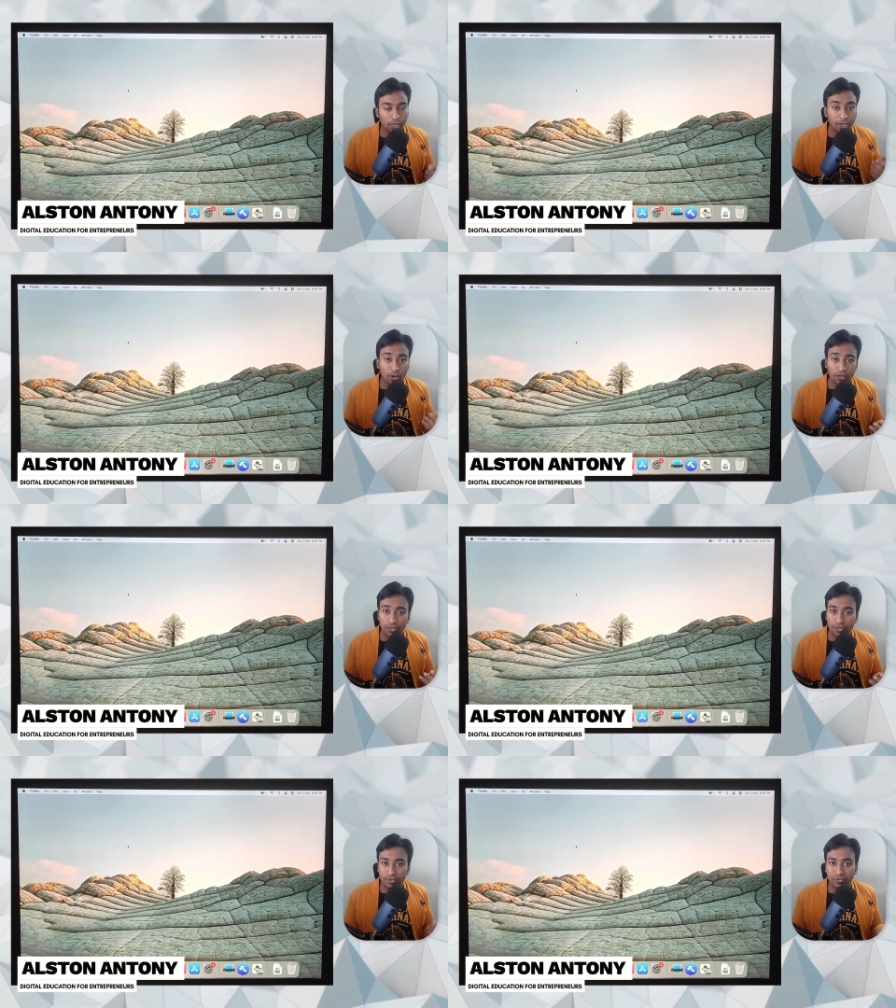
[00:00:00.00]
In order
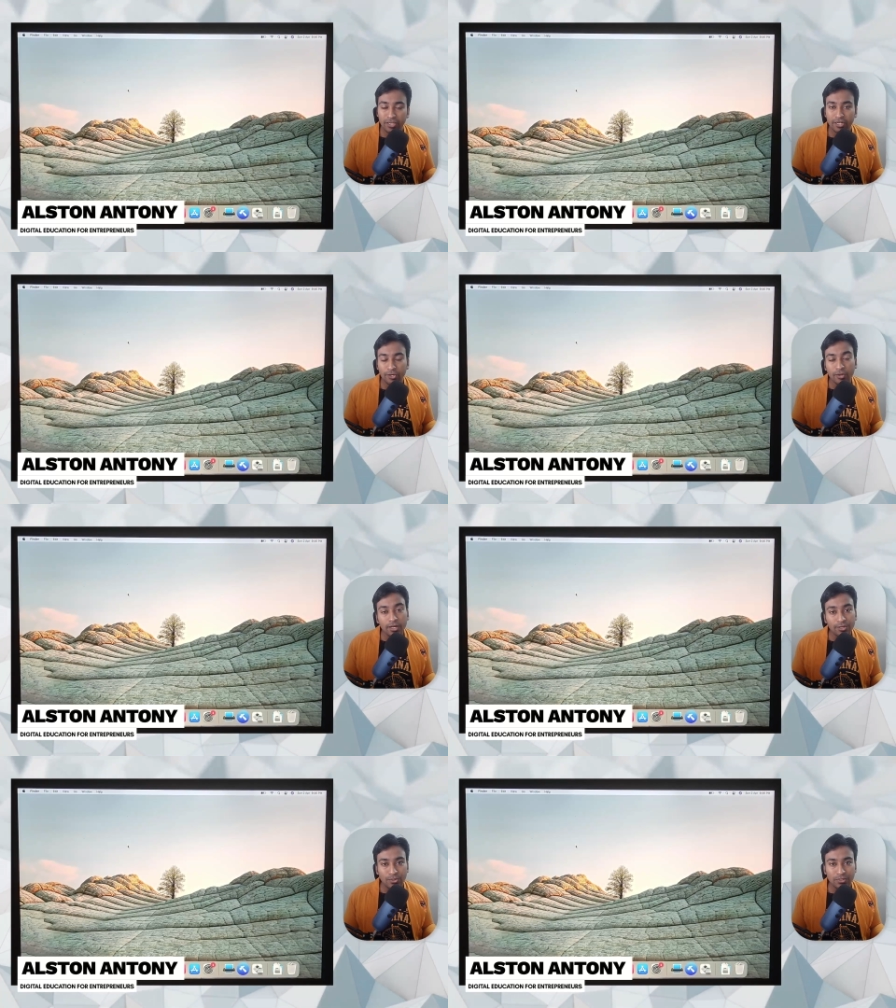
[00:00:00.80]
to do that, you
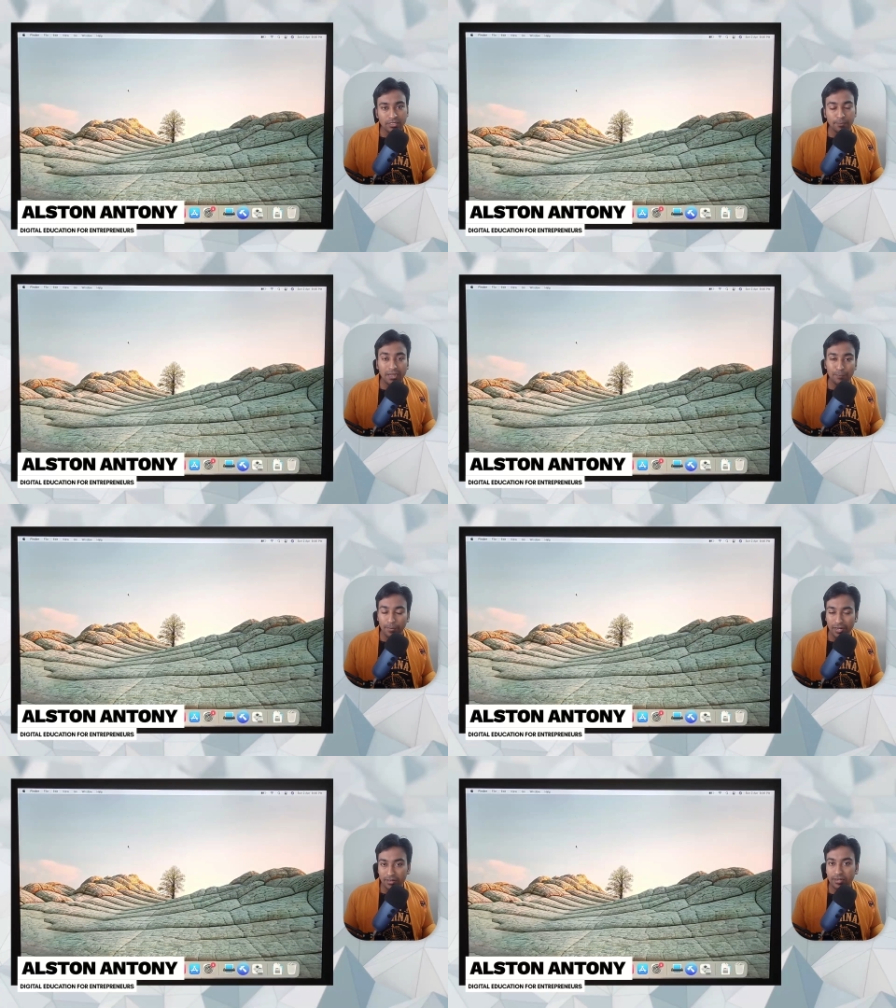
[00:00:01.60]
can use a
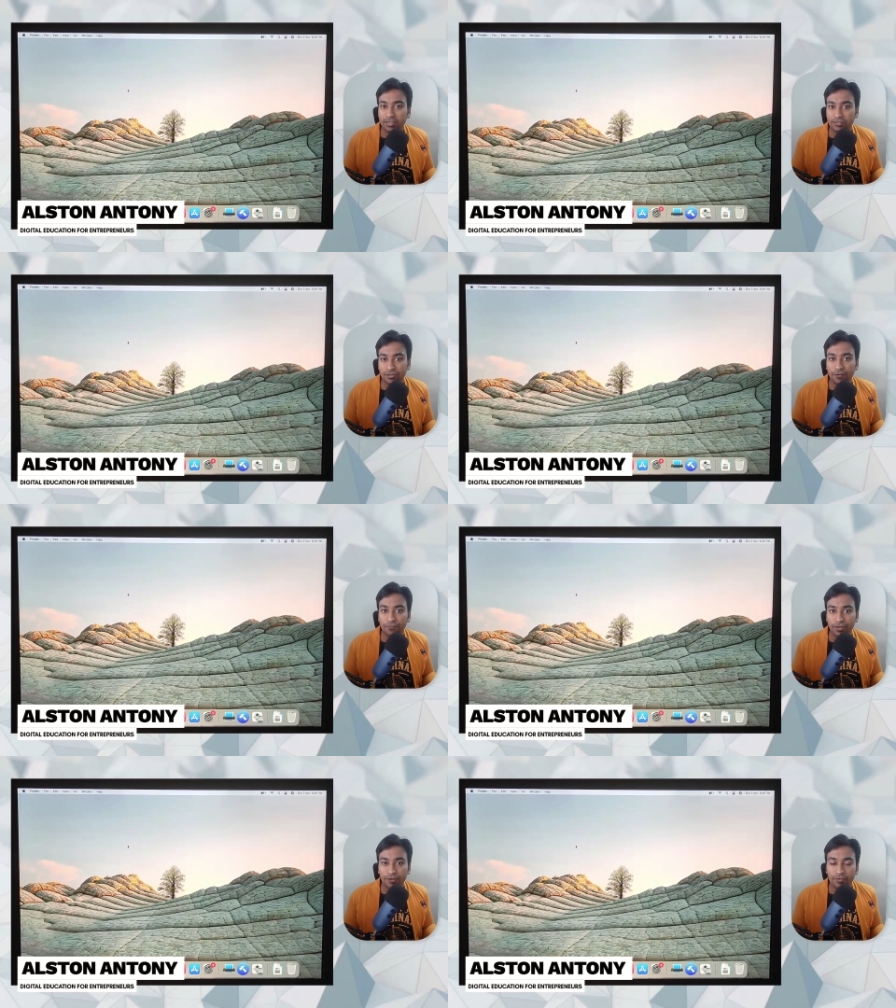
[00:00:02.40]
built-in
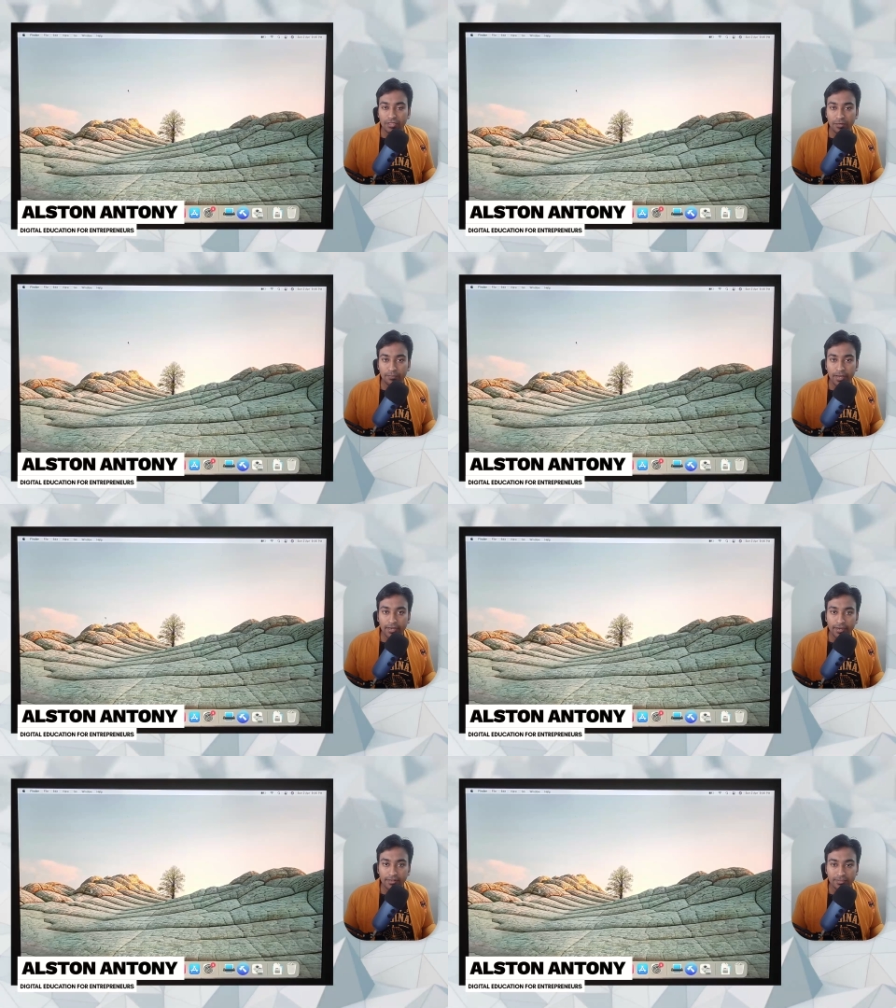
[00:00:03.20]
software within
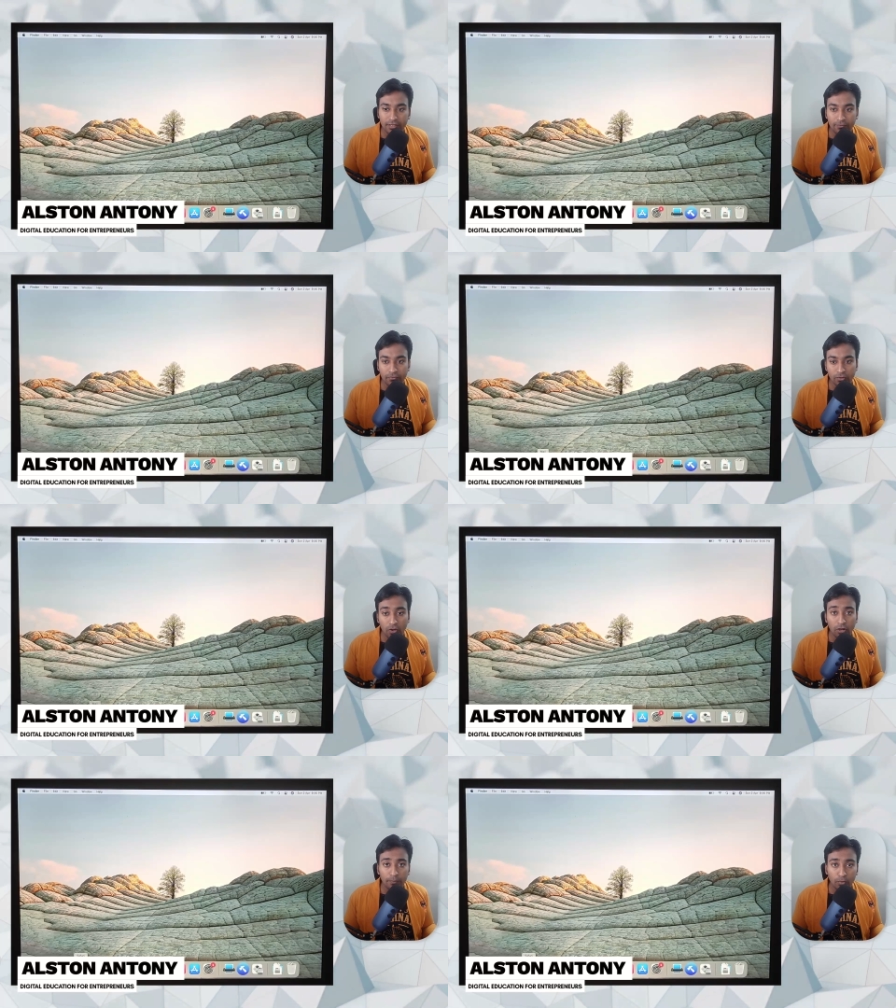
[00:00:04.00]
Mac itself
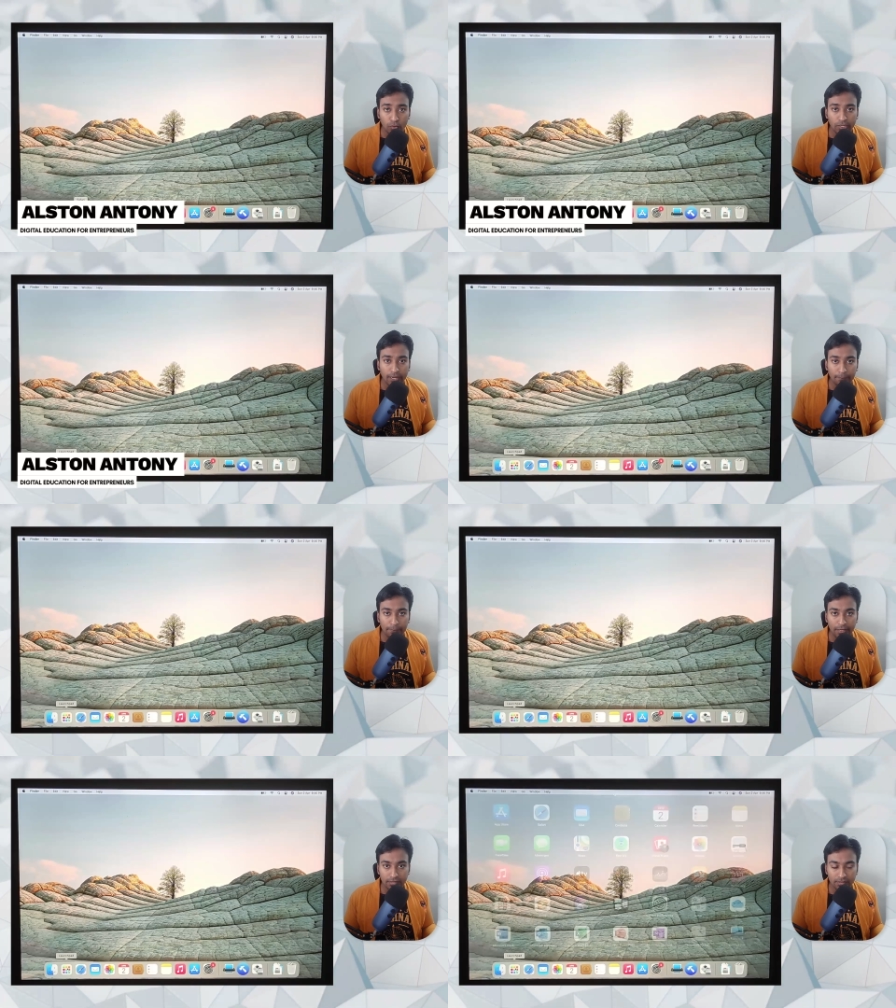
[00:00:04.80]
called Boot
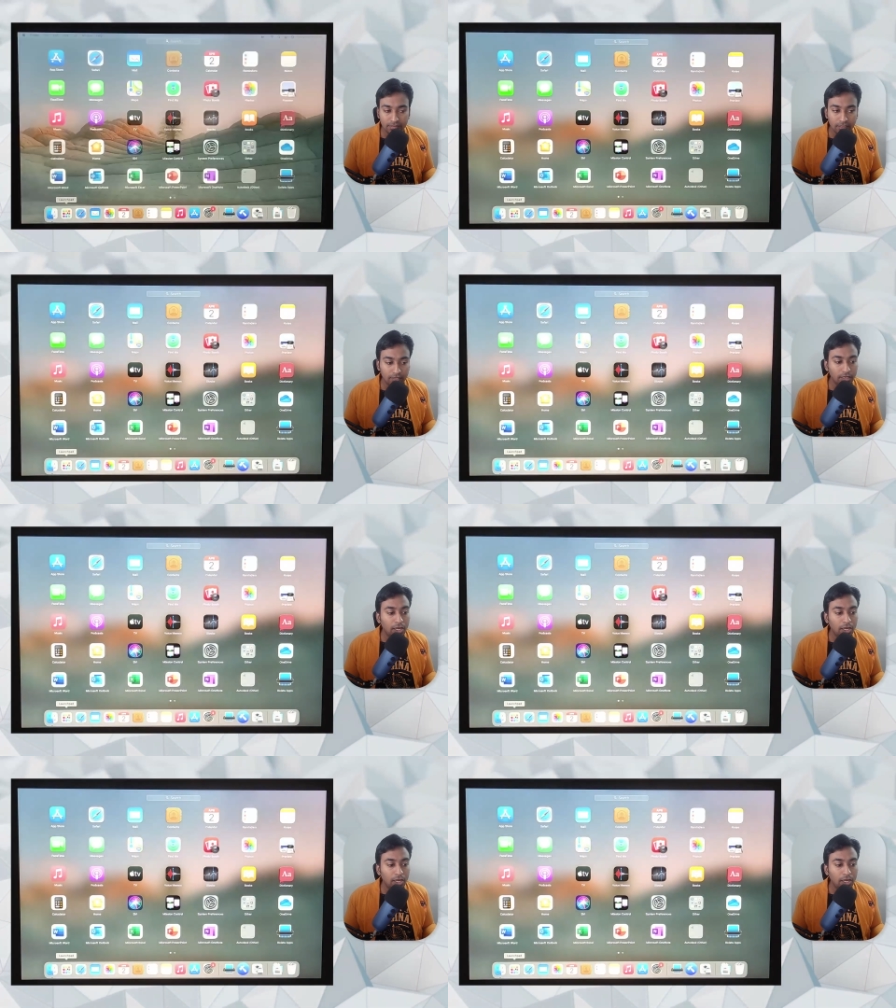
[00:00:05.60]
Camp Assistant.